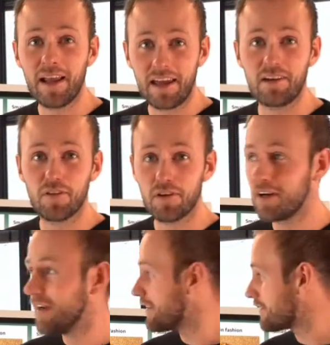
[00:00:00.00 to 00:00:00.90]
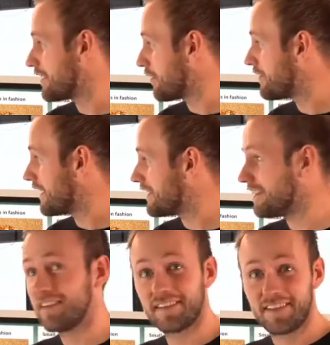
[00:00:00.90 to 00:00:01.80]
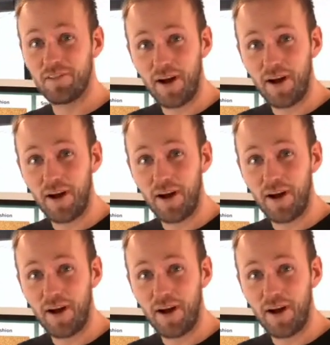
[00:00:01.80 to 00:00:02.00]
ever, so I don't think this is the right